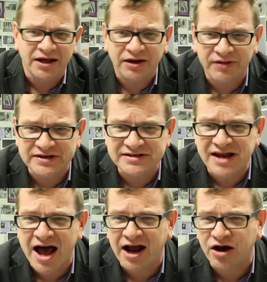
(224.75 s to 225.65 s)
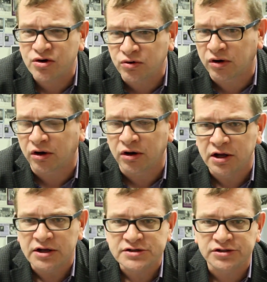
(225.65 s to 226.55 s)
You know, that's not cool.
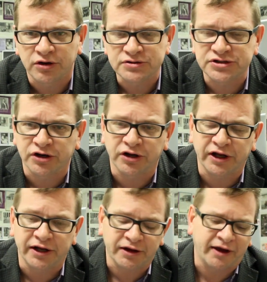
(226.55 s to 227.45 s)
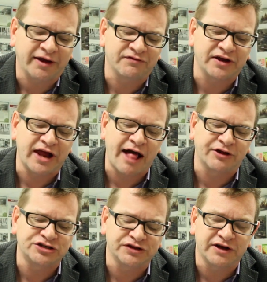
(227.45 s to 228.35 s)
So certainly, I give the
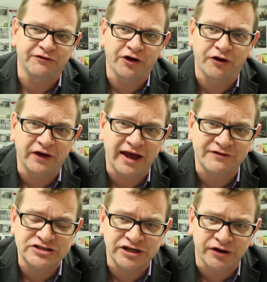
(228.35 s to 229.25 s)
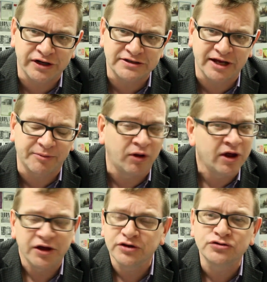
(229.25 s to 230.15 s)
analogy that if you go to the cafeteria table,
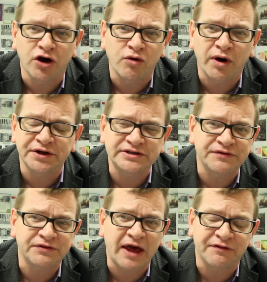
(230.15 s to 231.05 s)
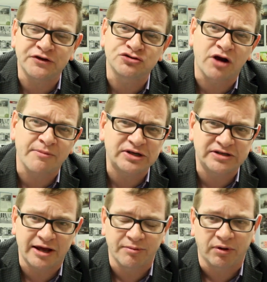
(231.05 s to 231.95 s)
you don't want to sit at the drama
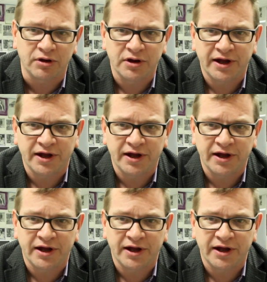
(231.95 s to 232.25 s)
table.